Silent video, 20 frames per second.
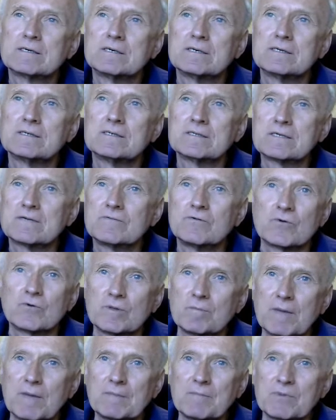If you
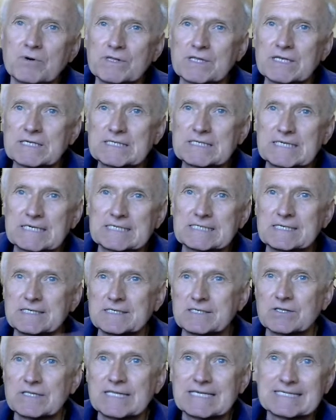remember in the
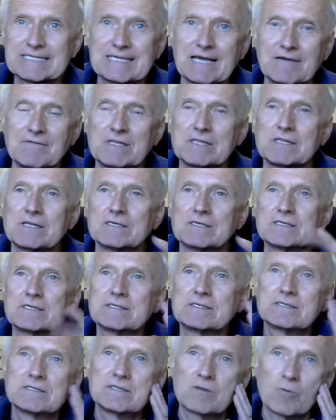60s and the
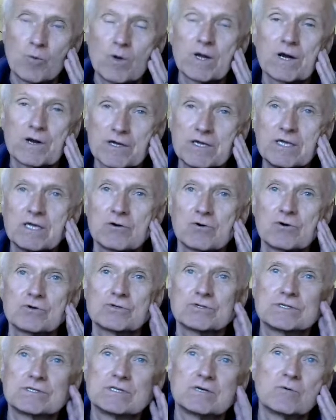70s, there were
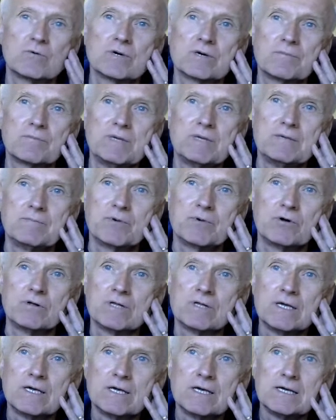heroes. There were
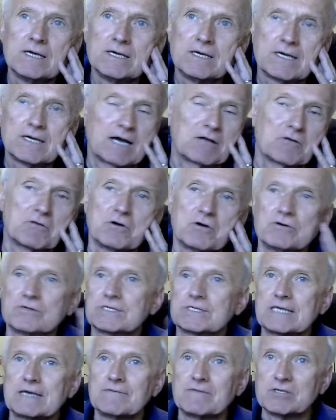people, I don't know,
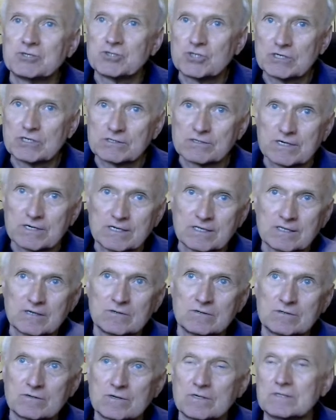saving children
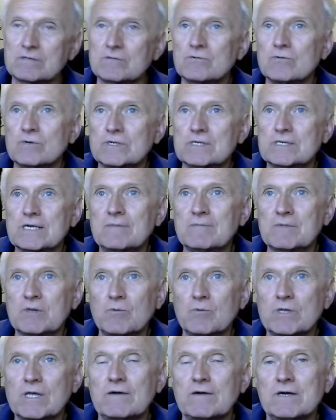or doing
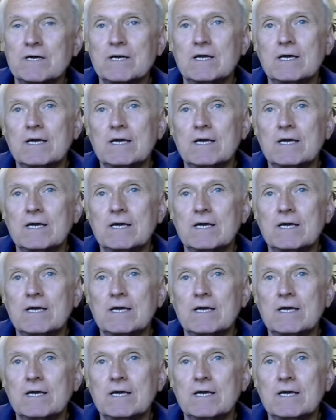something with them.